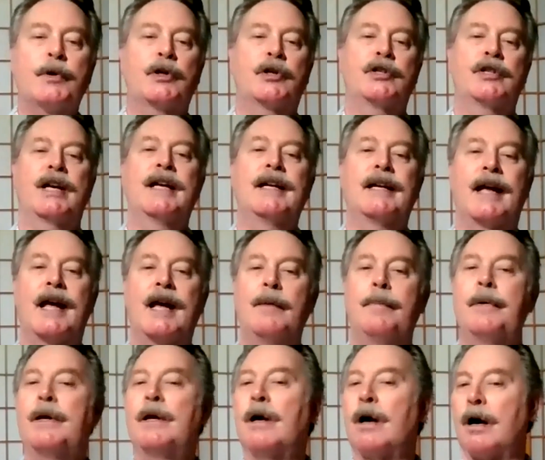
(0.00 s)
percent
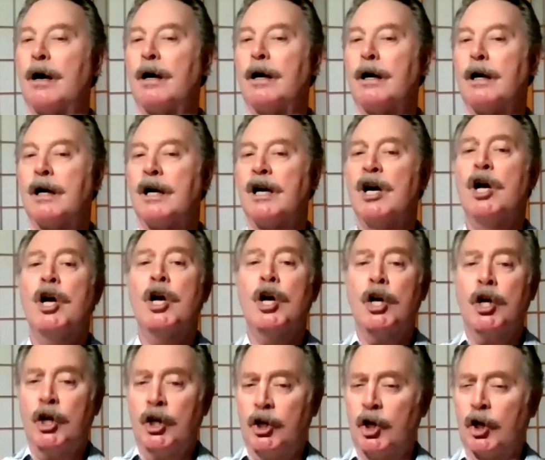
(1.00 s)
A P R.
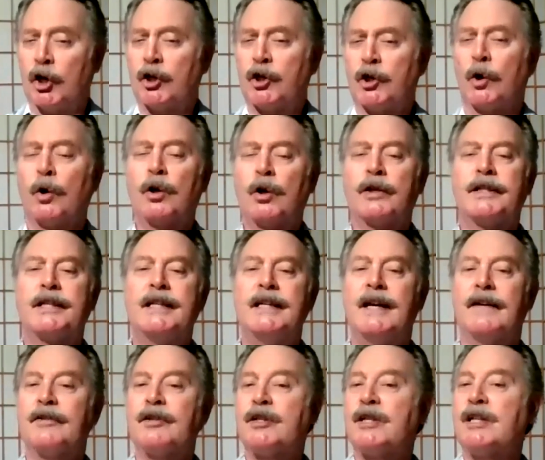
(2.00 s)
Your total
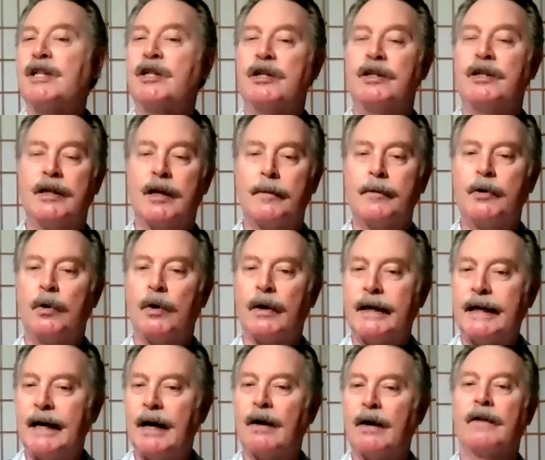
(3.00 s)
T F C G W
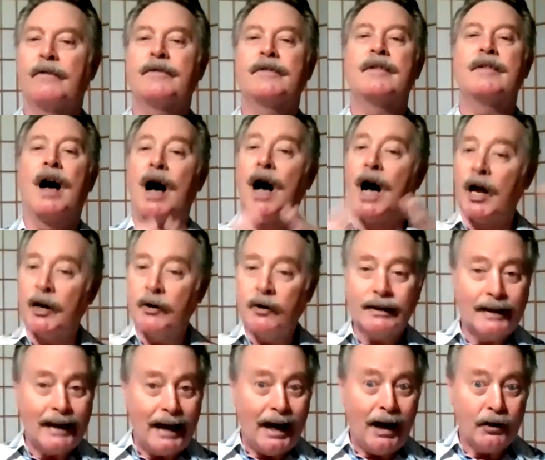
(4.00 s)
account of one
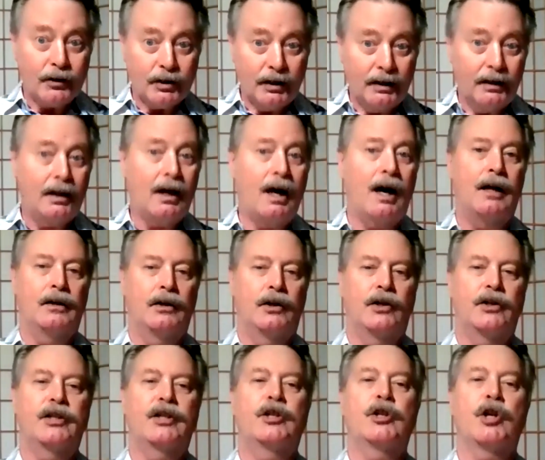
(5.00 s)
hundred thousand
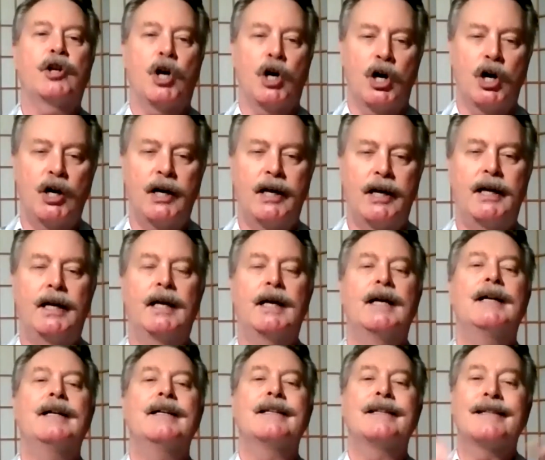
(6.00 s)
dollars is earning
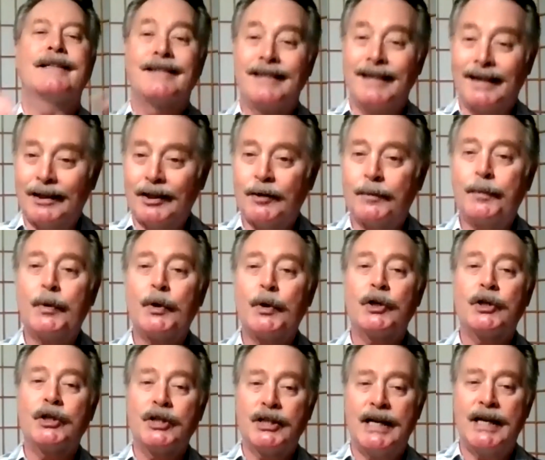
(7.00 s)
six
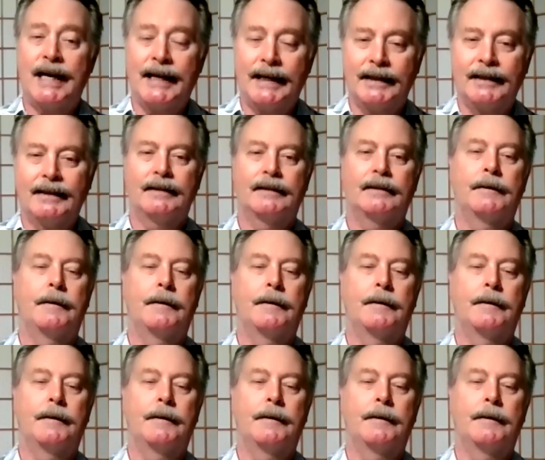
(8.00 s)
percent.